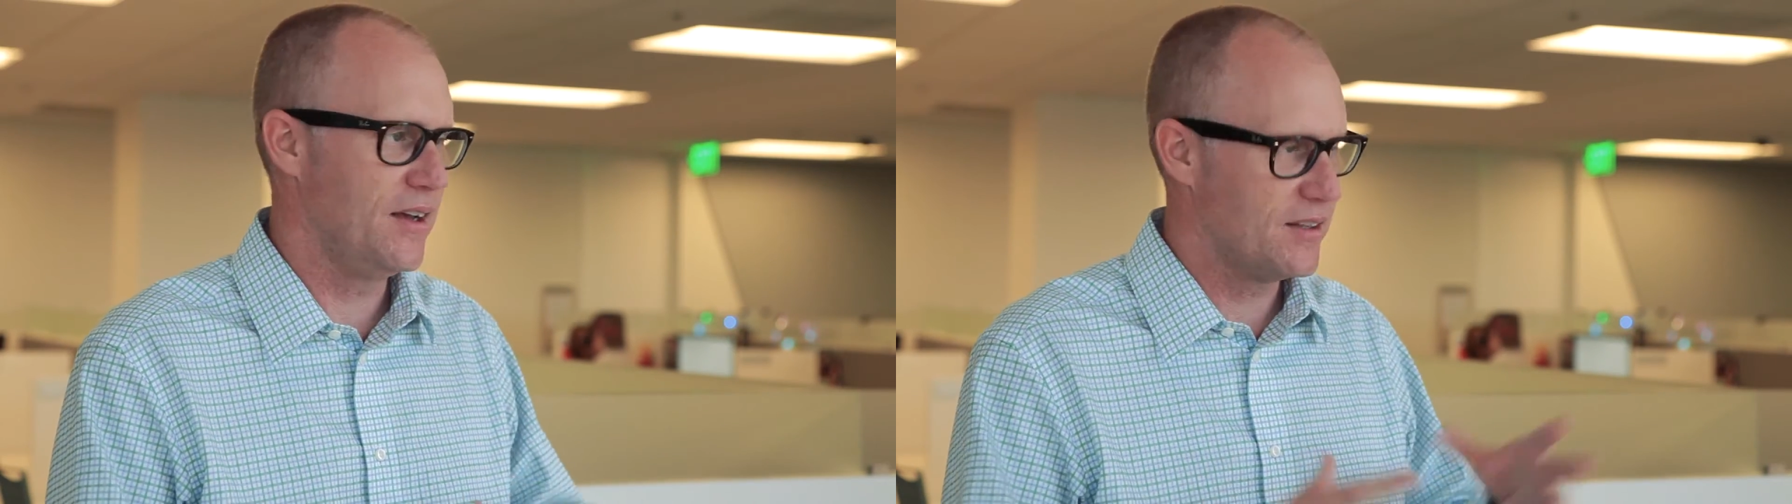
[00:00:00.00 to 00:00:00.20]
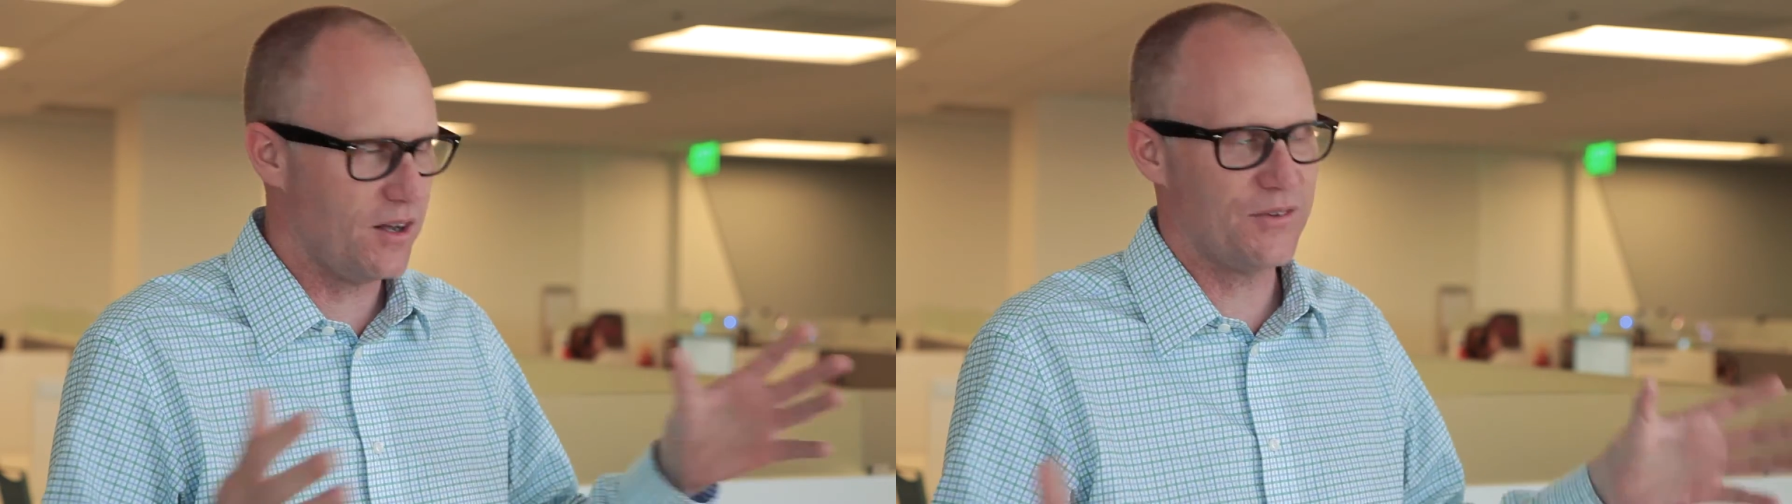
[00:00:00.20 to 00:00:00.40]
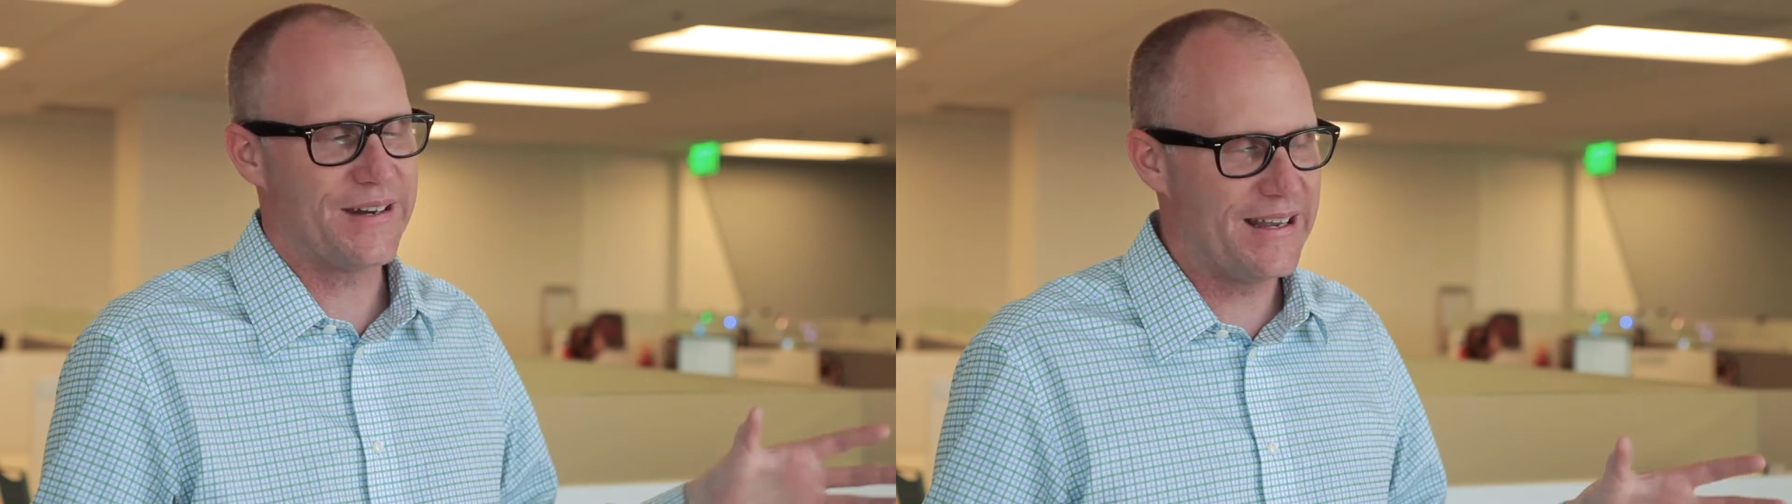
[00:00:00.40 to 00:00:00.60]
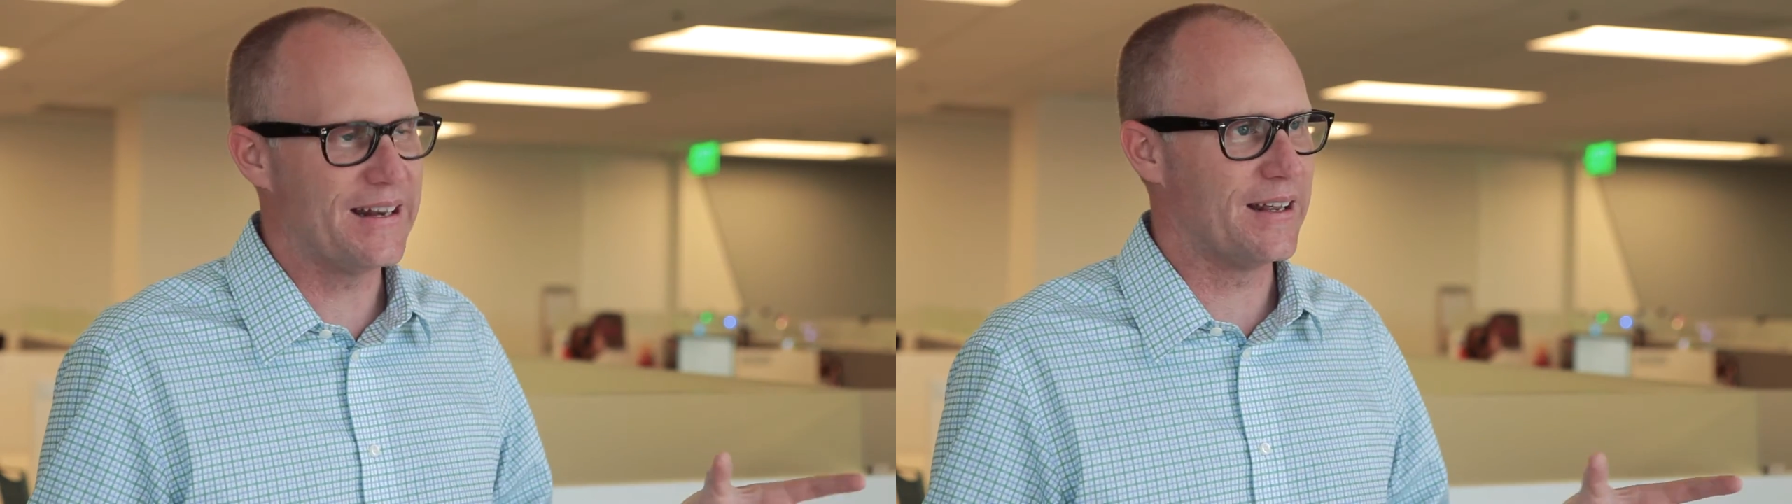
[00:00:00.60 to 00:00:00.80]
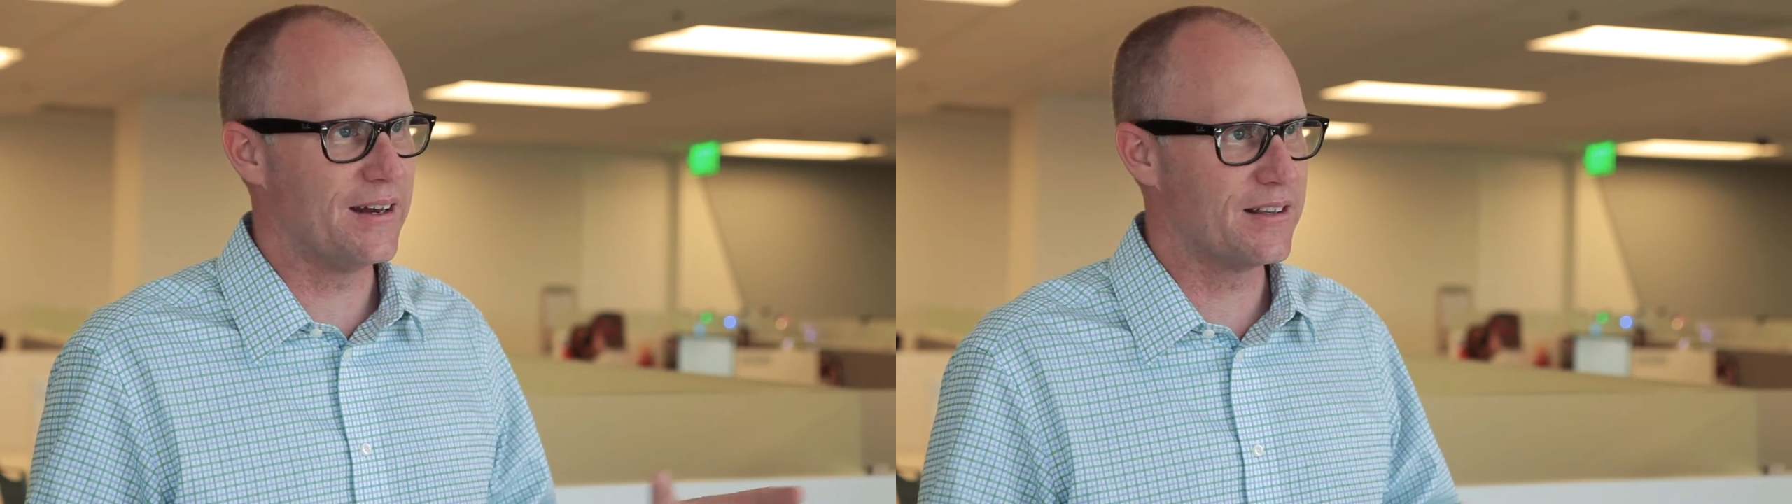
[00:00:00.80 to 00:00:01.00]
It's all
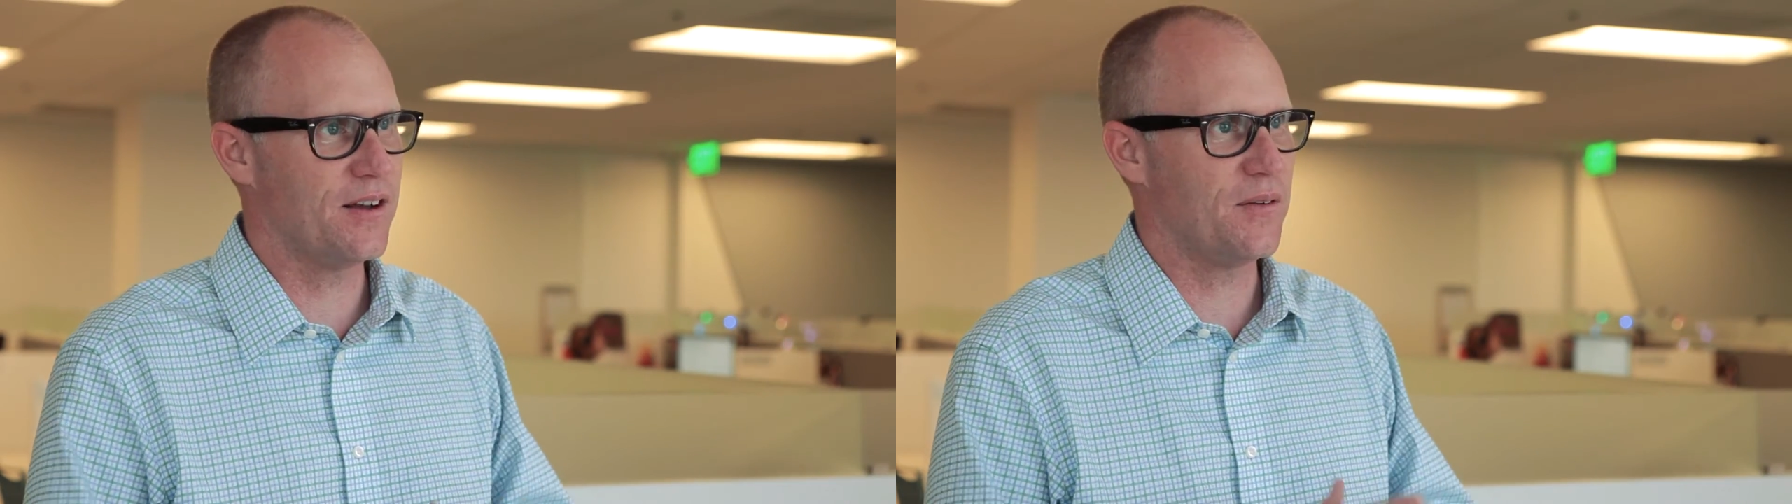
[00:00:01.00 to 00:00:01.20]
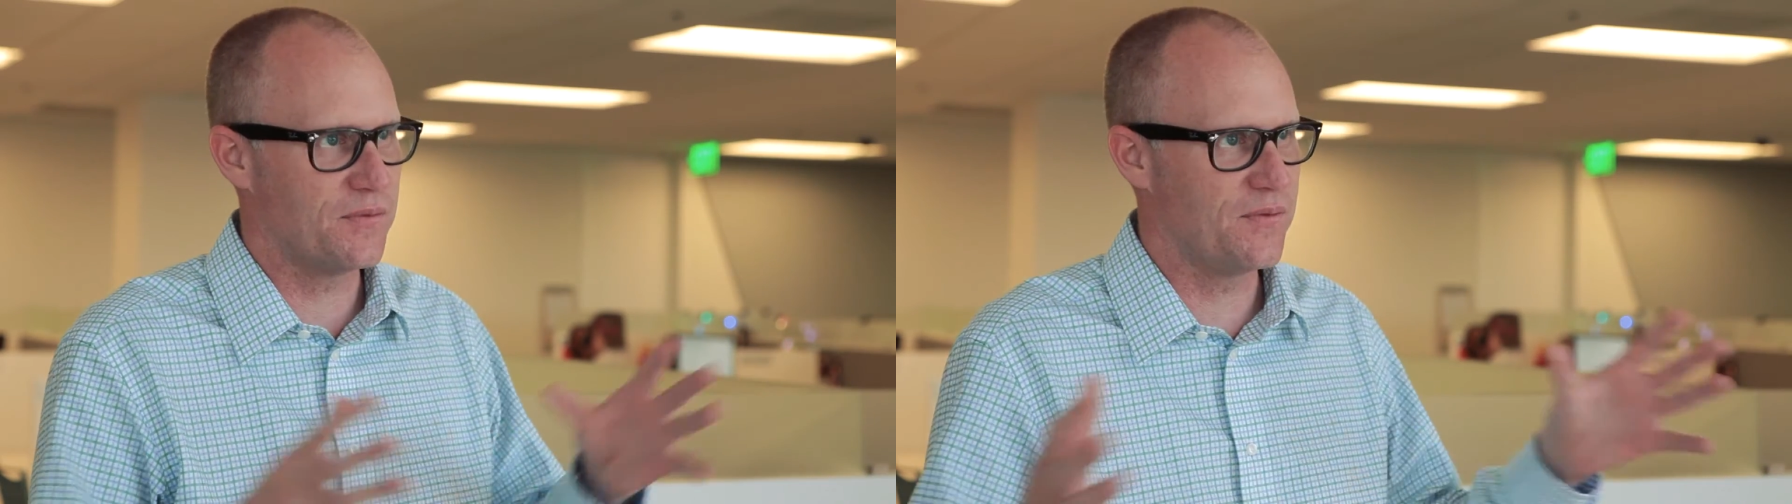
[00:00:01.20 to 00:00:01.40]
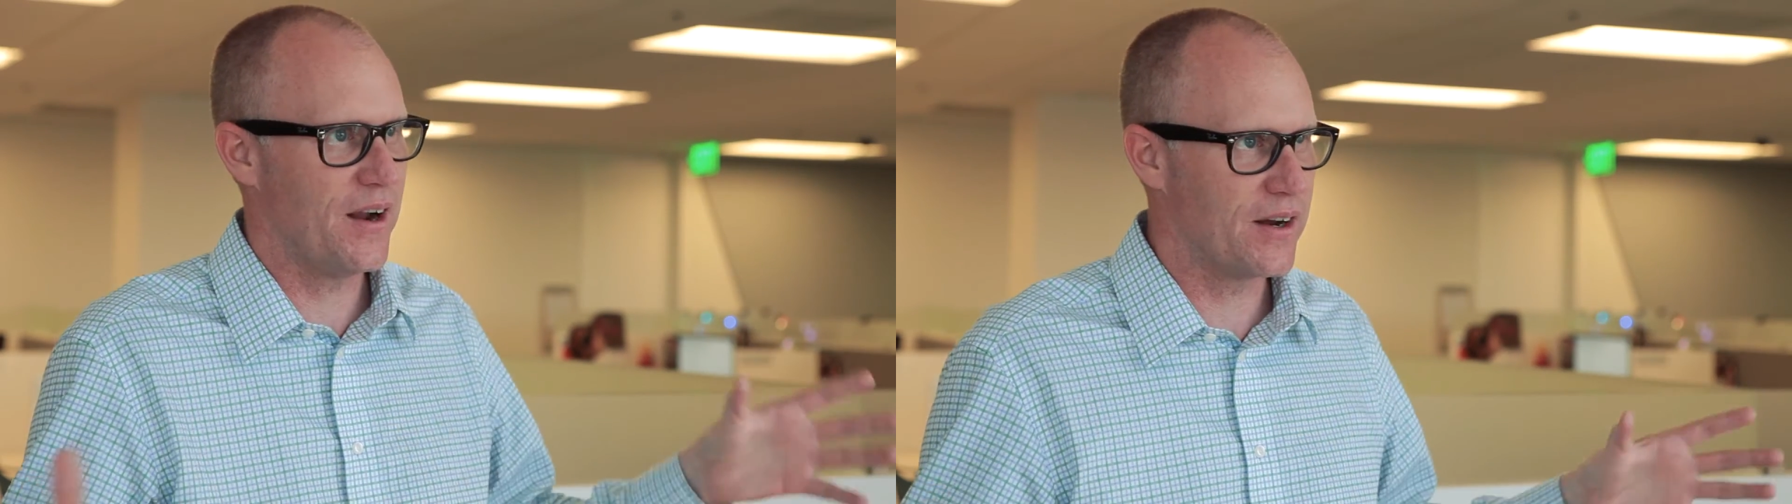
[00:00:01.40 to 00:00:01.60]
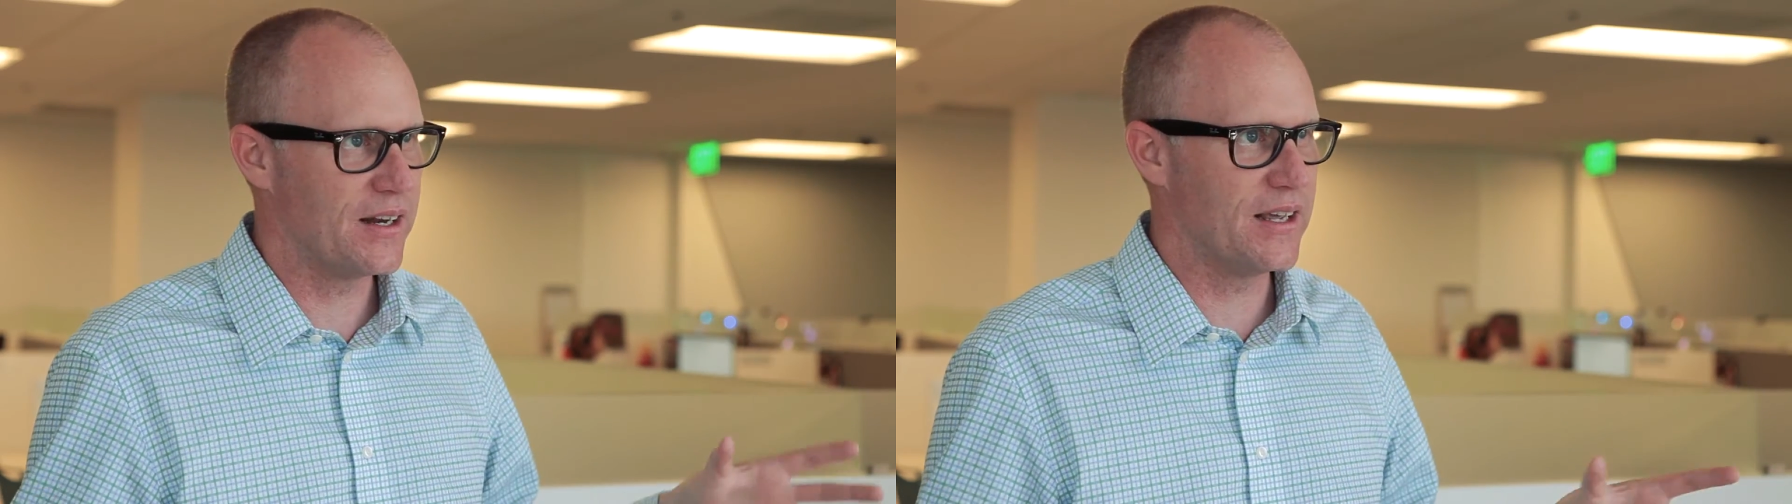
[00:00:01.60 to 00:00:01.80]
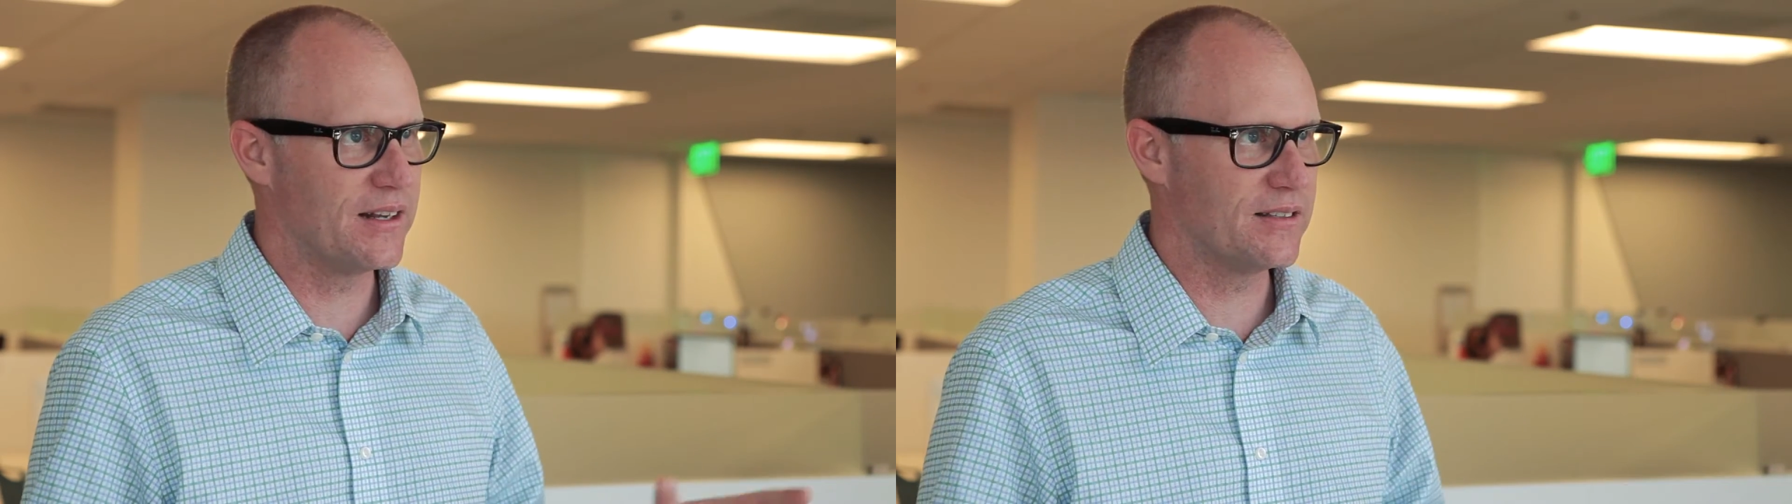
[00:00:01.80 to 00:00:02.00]
needed. It's all very
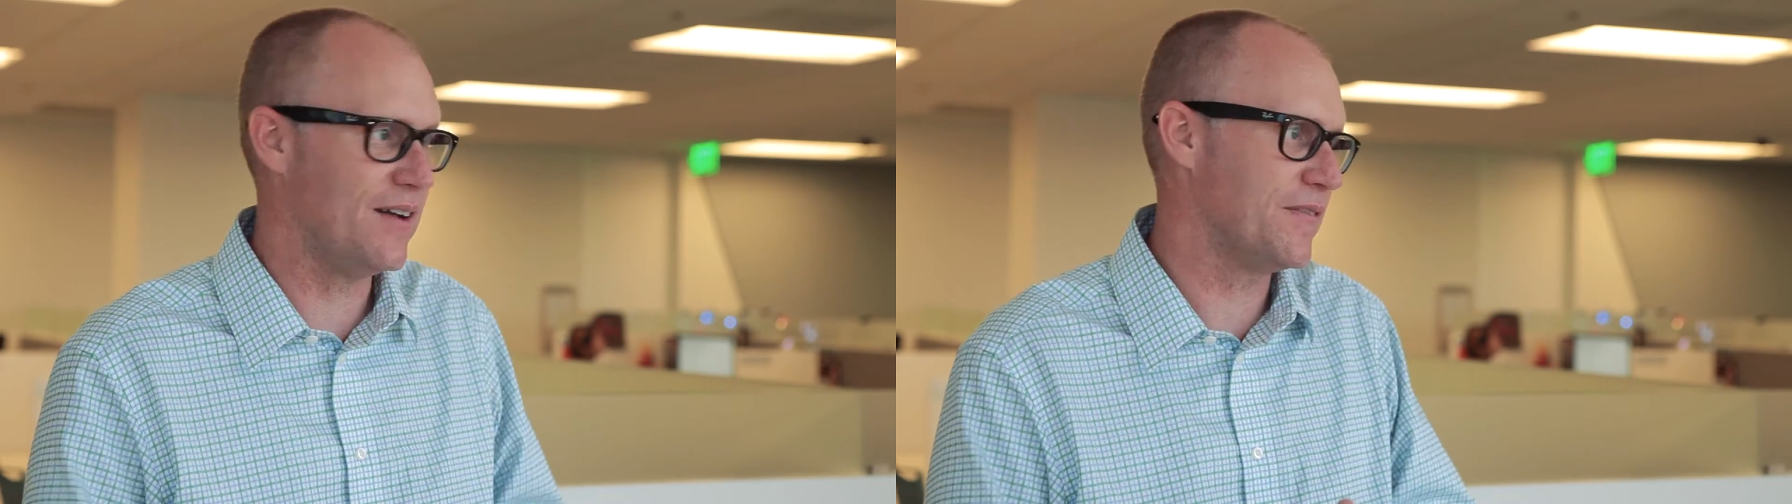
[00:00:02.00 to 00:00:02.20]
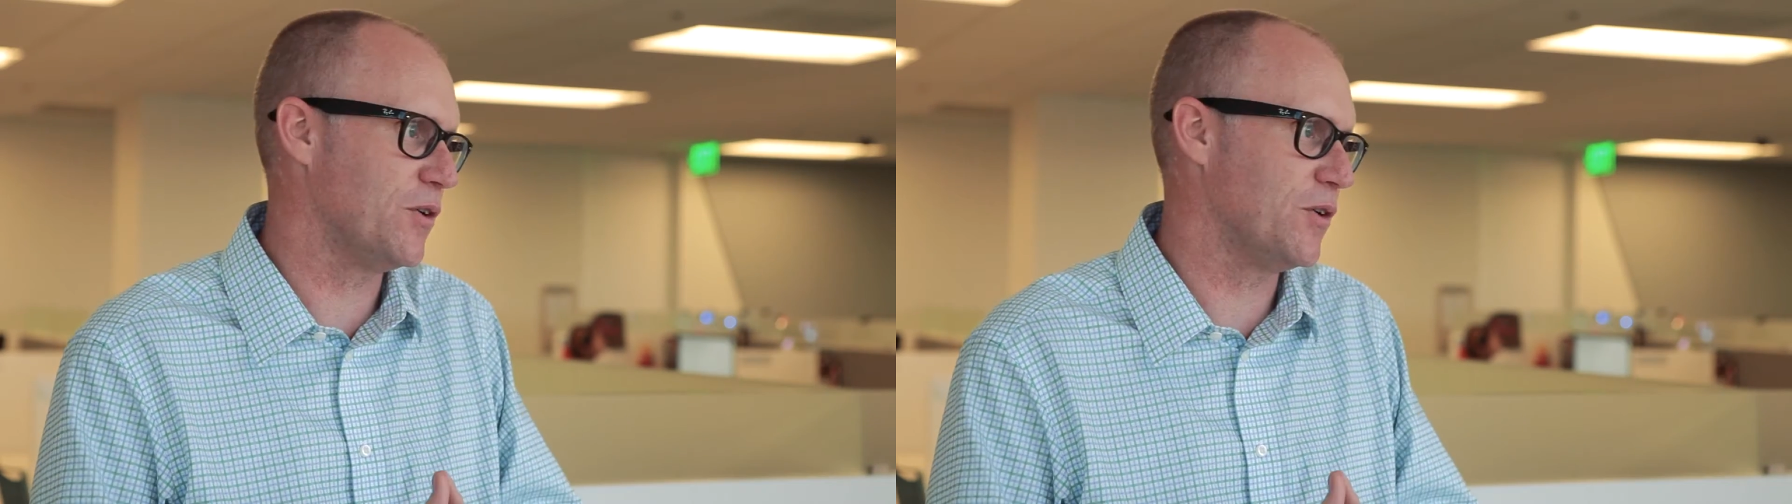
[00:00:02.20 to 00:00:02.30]
needed stuff.